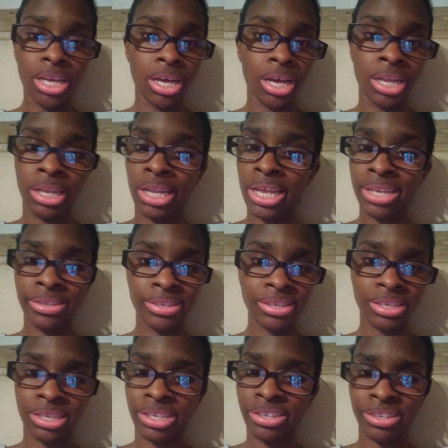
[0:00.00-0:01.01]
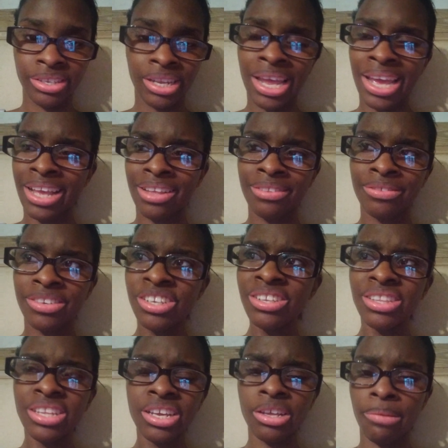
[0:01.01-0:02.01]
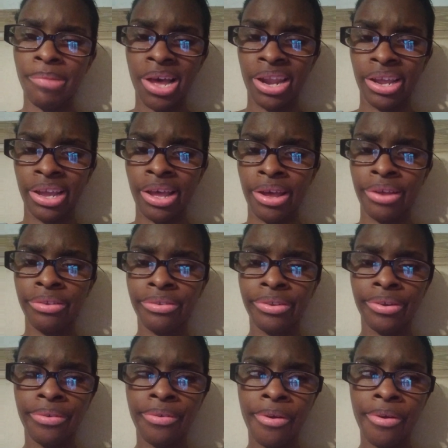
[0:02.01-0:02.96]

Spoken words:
Unless, because, like, just think about it, guys.